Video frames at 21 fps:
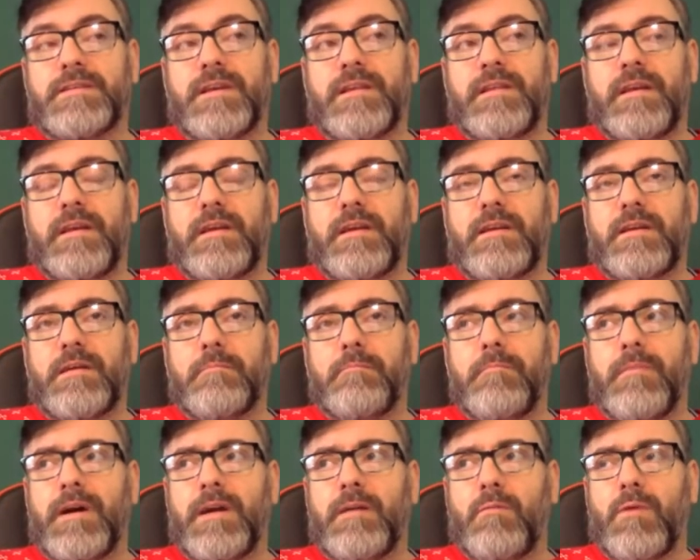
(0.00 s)
I think
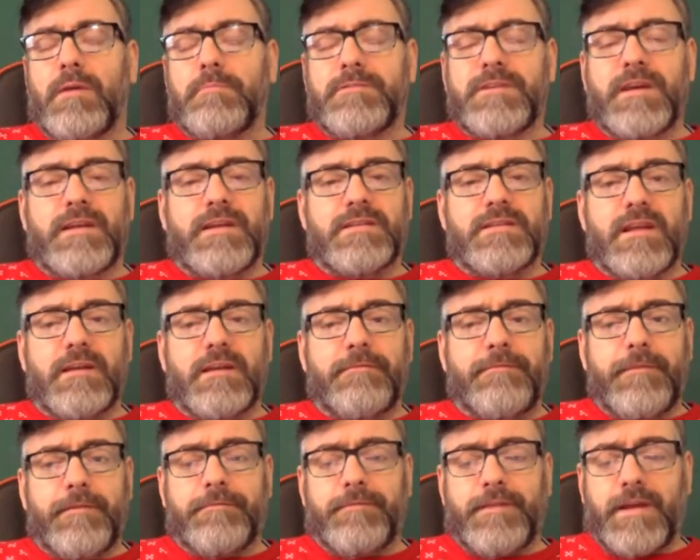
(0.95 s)
my website is like
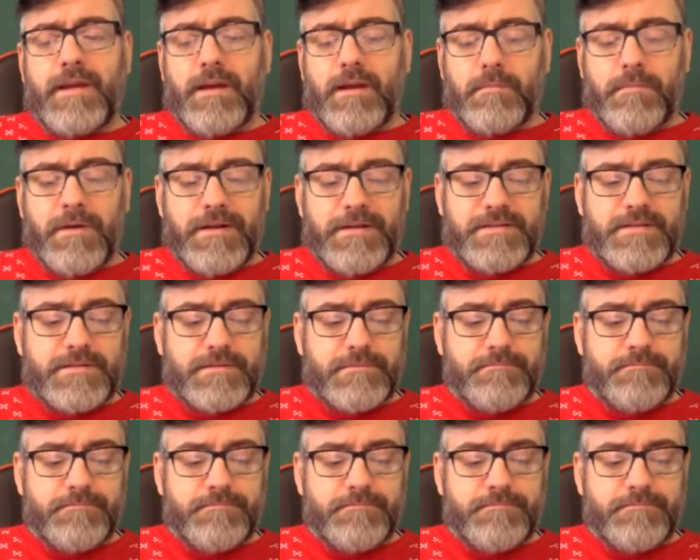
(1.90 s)
50 gigabytes,